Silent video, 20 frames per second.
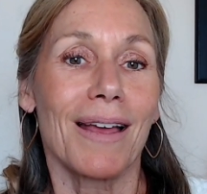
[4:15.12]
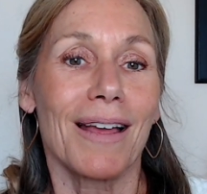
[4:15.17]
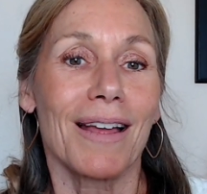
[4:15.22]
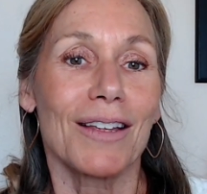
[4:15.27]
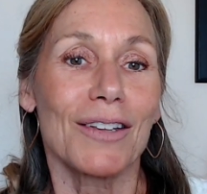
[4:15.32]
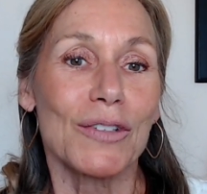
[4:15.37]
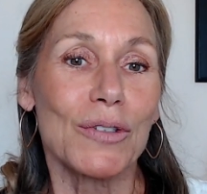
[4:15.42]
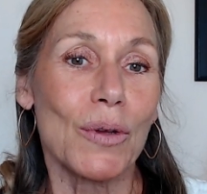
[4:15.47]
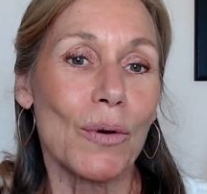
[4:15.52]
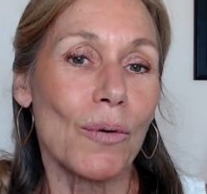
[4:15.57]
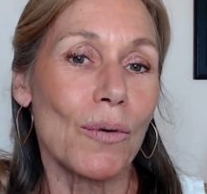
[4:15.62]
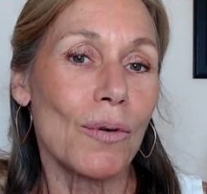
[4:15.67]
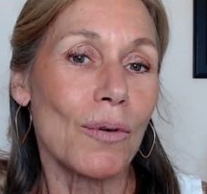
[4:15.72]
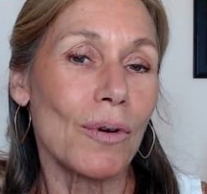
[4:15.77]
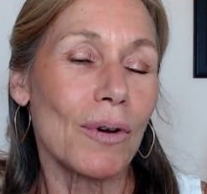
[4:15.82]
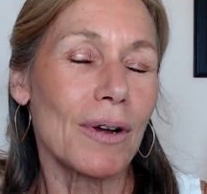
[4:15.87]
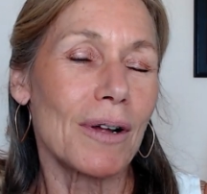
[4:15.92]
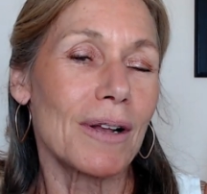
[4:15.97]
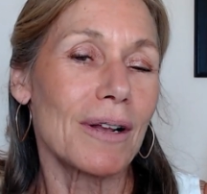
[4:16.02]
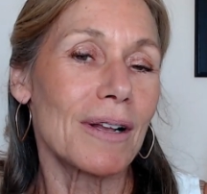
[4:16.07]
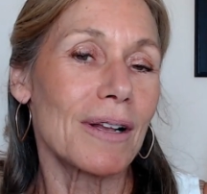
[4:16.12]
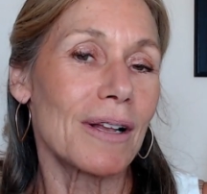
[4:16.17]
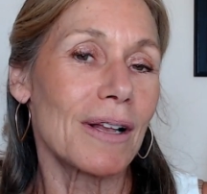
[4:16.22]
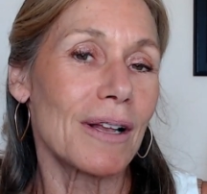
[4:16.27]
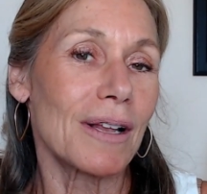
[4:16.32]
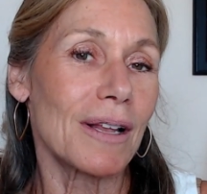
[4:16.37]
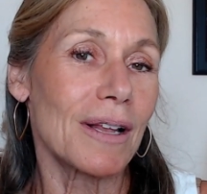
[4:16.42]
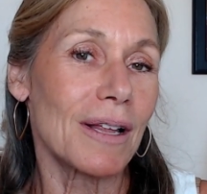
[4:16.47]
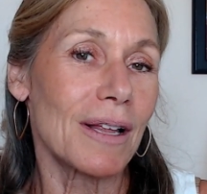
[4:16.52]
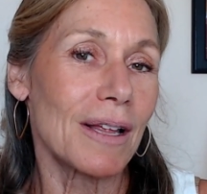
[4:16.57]
So
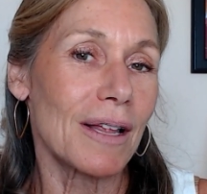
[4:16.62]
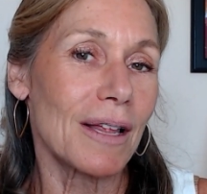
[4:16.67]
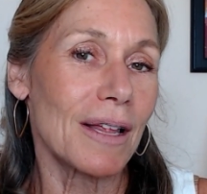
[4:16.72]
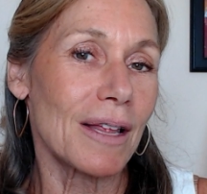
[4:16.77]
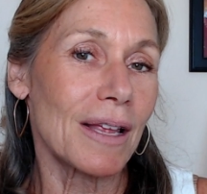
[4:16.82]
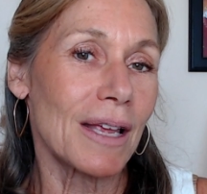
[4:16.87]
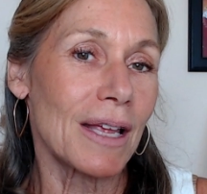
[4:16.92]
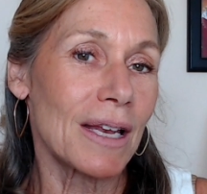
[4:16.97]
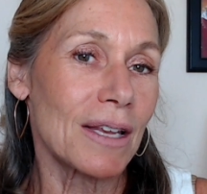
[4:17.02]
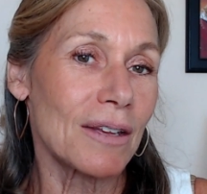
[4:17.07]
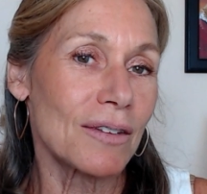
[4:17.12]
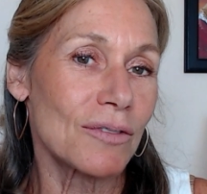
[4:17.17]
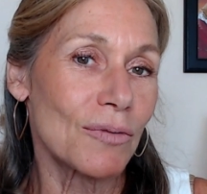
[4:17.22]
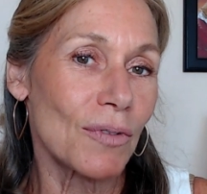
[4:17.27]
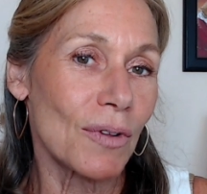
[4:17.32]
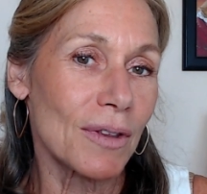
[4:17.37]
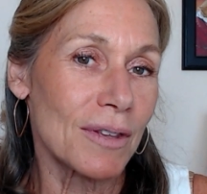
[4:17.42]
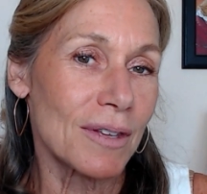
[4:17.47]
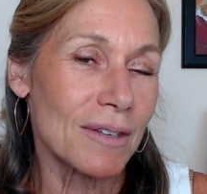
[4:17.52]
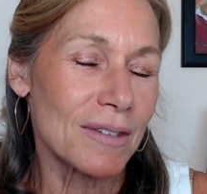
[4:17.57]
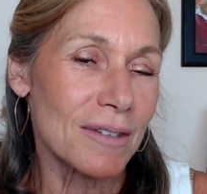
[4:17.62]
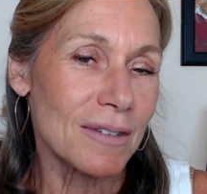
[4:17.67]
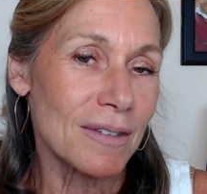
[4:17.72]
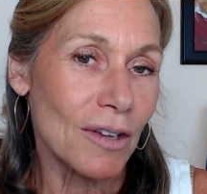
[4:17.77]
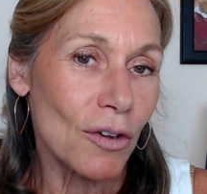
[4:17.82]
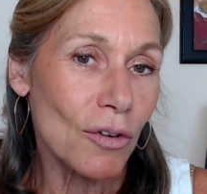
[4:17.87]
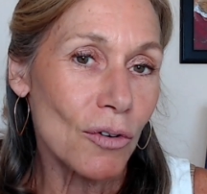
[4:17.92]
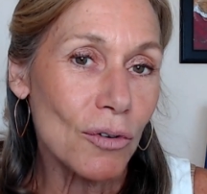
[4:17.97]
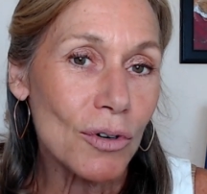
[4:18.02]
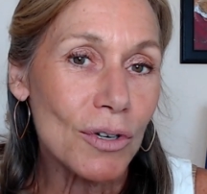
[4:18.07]
this is a
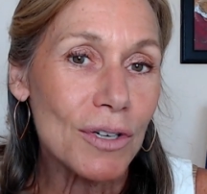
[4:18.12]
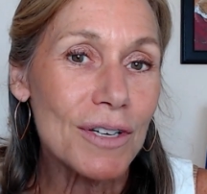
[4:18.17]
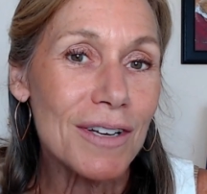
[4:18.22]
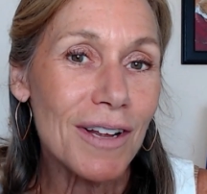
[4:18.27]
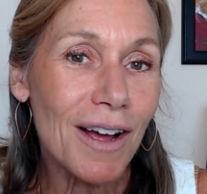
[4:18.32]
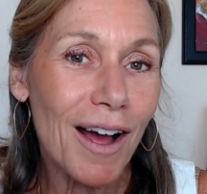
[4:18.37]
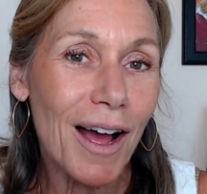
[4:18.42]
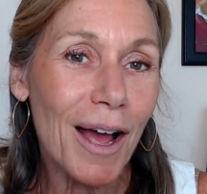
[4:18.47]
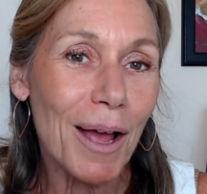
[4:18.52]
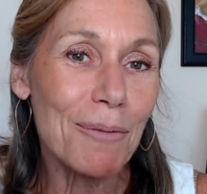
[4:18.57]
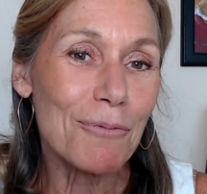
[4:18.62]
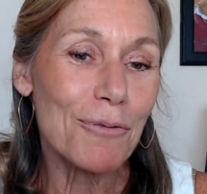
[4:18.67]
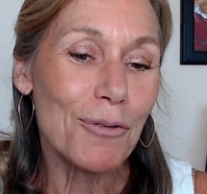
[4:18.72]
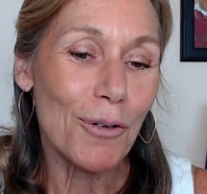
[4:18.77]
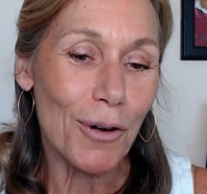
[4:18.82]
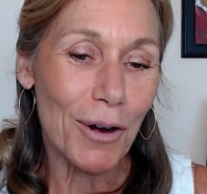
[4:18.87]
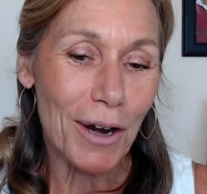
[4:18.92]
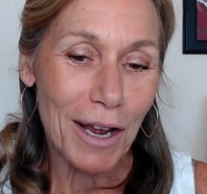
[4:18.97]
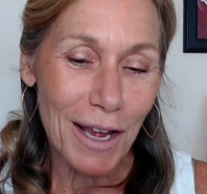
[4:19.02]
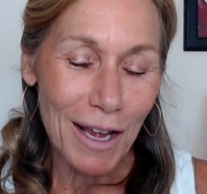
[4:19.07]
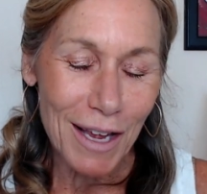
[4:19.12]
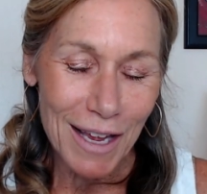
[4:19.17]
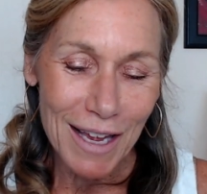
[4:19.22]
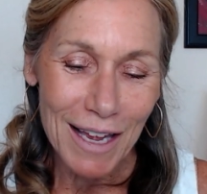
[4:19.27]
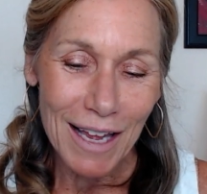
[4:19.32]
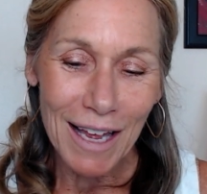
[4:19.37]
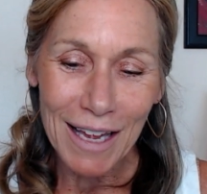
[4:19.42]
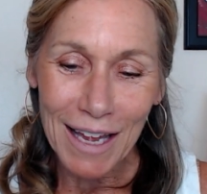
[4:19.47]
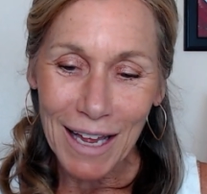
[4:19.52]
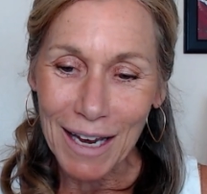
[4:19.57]
good time for,
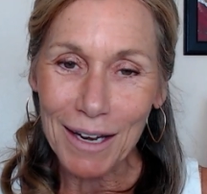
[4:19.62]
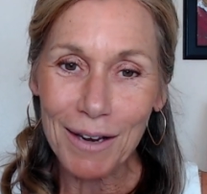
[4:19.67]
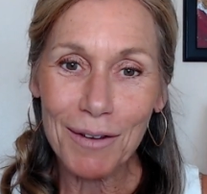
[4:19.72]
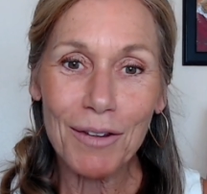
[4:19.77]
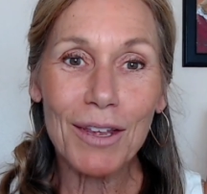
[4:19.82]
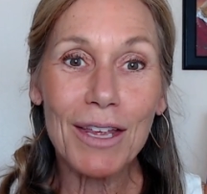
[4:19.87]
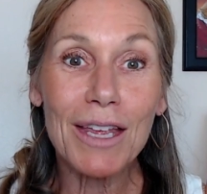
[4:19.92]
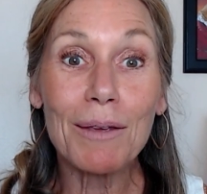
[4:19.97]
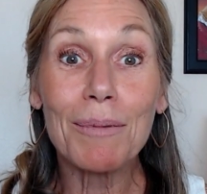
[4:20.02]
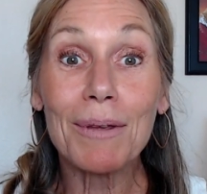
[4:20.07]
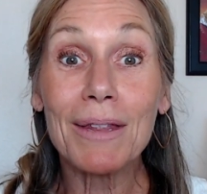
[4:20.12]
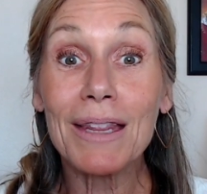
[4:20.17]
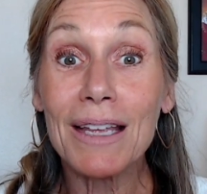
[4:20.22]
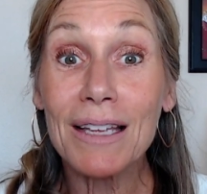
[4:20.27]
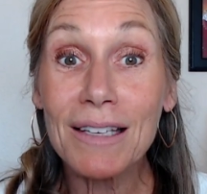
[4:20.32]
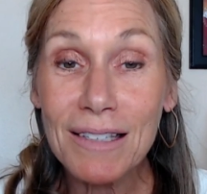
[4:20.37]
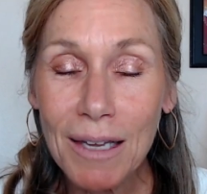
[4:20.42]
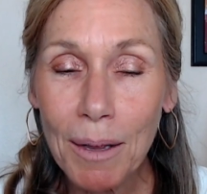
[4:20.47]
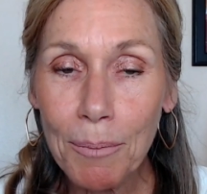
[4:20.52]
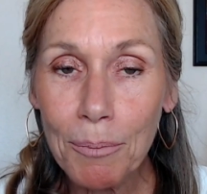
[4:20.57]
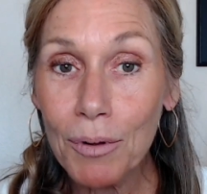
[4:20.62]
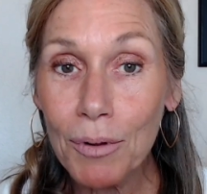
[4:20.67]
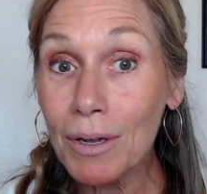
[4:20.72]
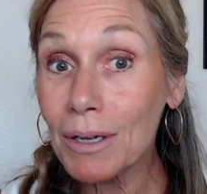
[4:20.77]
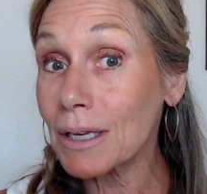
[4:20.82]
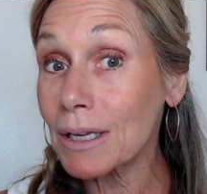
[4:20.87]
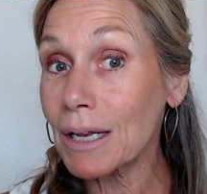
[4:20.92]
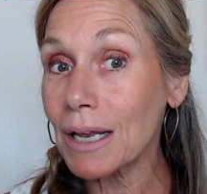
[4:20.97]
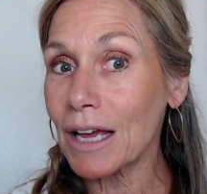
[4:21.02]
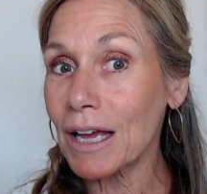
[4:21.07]
again, keeping things simple, a
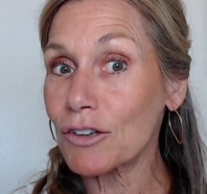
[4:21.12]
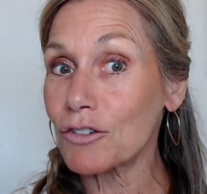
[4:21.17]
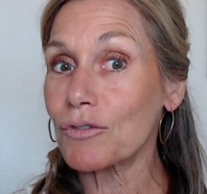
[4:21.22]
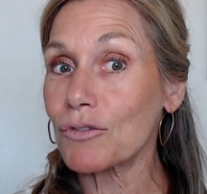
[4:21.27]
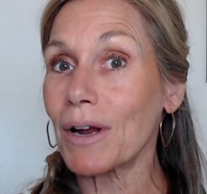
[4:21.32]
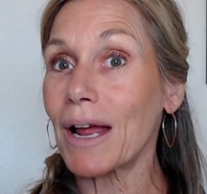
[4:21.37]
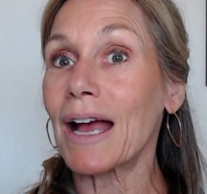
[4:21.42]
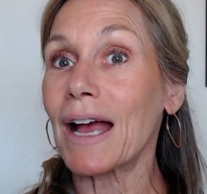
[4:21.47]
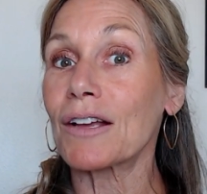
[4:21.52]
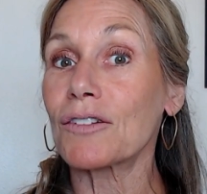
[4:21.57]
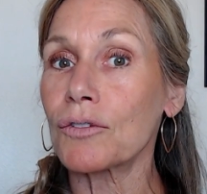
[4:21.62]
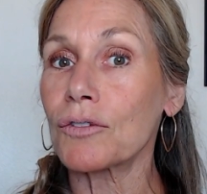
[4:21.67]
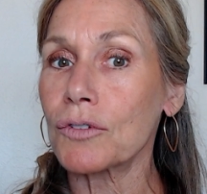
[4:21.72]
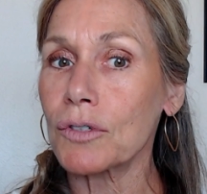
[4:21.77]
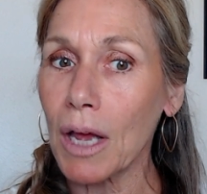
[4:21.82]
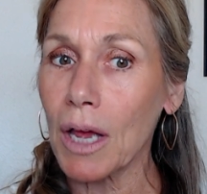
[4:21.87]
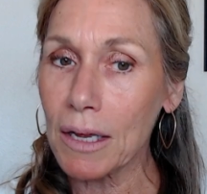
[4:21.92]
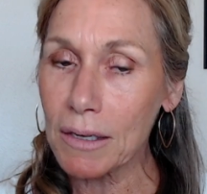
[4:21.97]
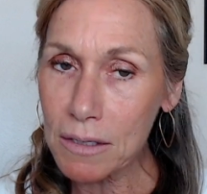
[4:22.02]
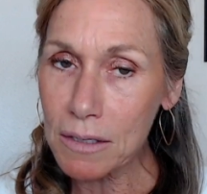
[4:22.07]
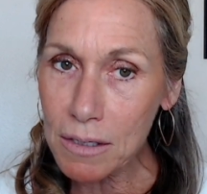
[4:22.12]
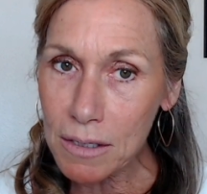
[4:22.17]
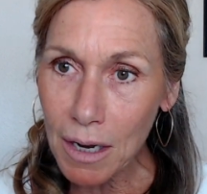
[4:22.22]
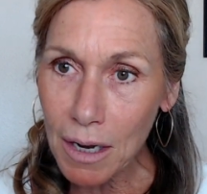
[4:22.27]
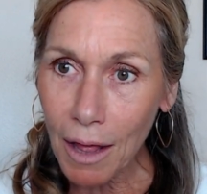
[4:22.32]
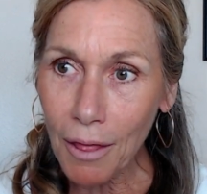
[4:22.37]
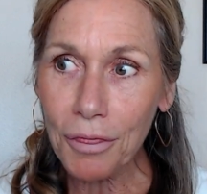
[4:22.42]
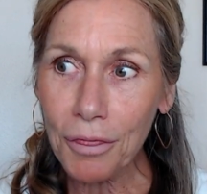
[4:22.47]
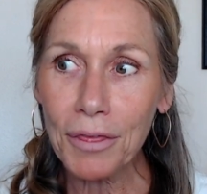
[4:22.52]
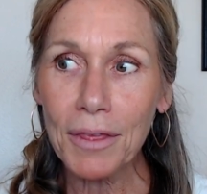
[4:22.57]
little extra exercise,
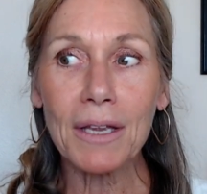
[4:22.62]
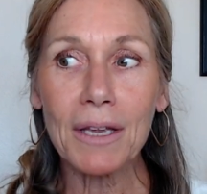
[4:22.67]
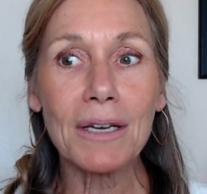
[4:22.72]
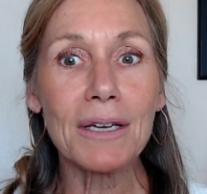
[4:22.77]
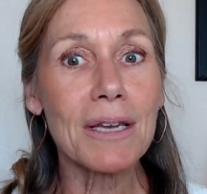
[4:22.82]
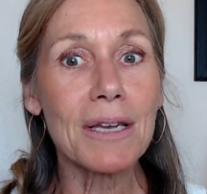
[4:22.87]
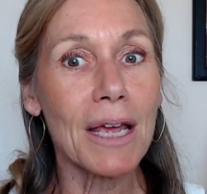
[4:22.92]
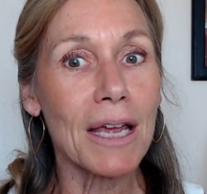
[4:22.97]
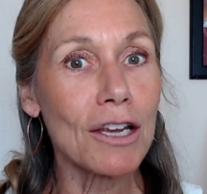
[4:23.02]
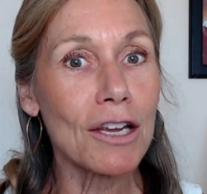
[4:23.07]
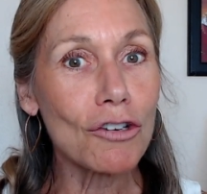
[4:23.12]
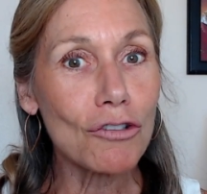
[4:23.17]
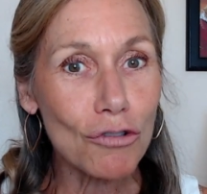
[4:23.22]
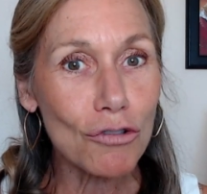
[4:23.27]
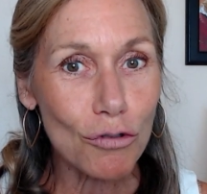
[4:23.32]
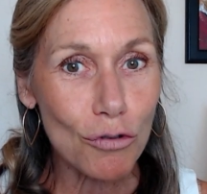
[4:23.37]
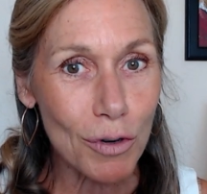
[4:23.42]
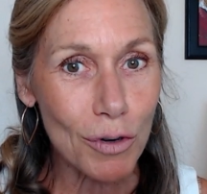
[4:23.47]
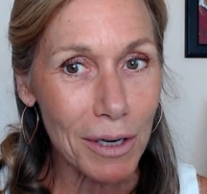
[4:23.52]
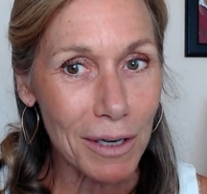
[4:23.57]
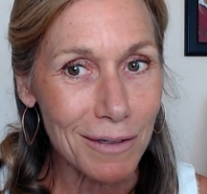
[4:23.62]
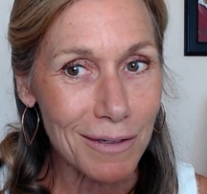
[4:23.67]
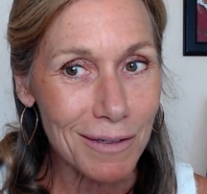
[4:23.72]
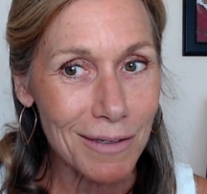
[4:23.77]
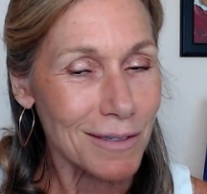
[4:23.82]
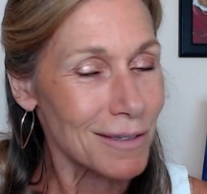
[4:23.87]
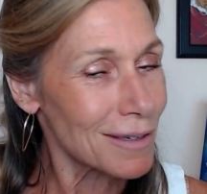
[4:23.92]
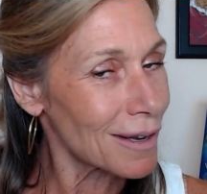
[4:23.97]
nothing dangerous.